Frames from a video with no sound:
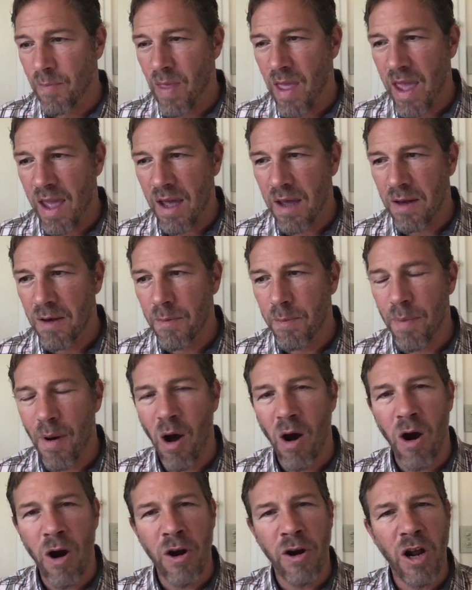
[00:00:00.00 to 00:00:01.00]
And
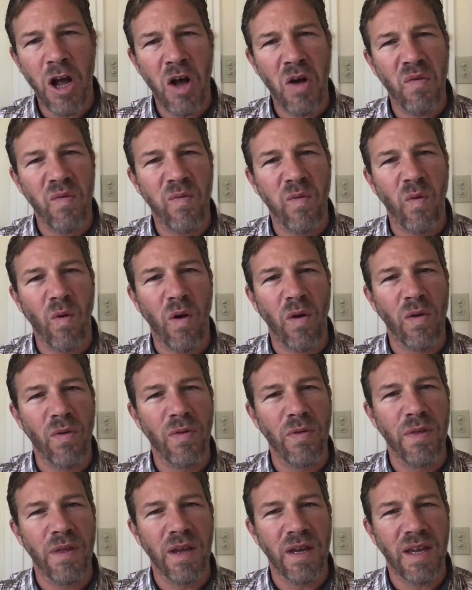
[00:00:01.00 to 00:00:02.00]
part of
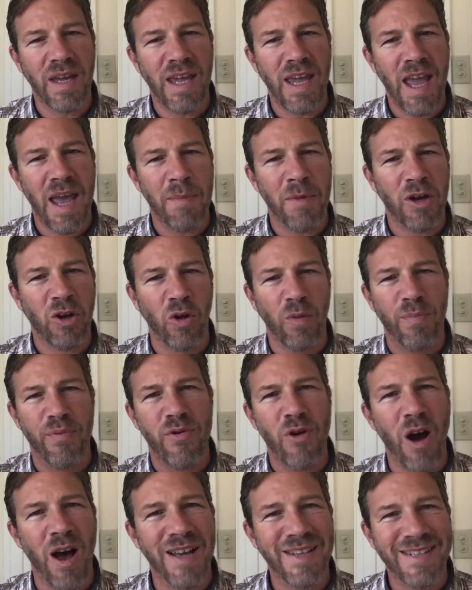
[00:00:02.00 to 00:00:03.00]
the chemical
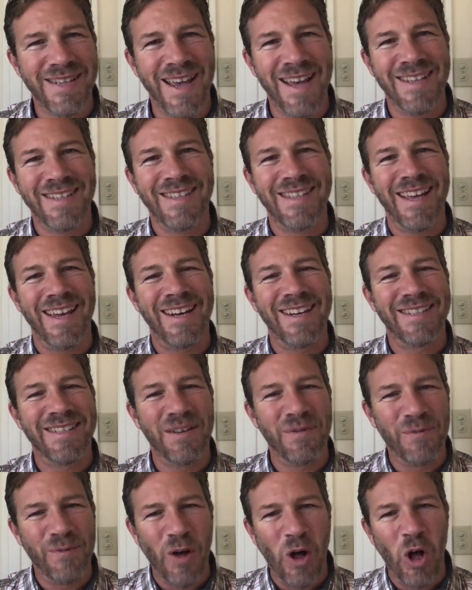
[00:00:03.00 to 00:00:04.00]
process that is
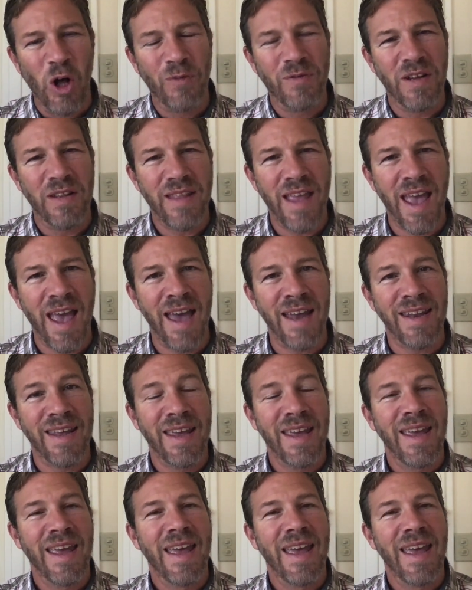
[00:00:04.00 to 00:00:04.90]
involved in that